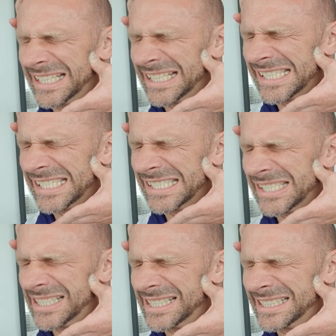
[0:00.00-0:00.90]
Oh,
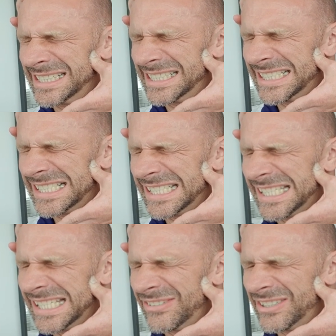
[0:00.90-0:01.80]

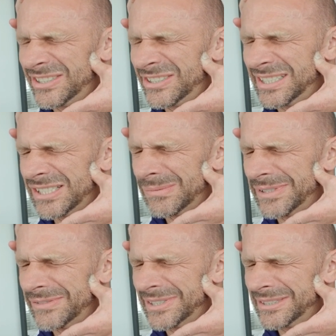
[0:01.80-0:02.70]
yeah. If I do a little
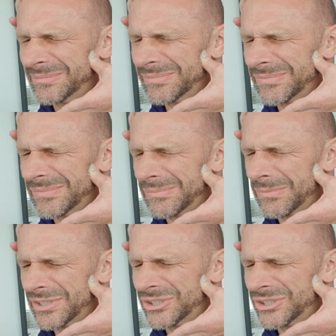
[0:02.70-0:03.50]
bit of my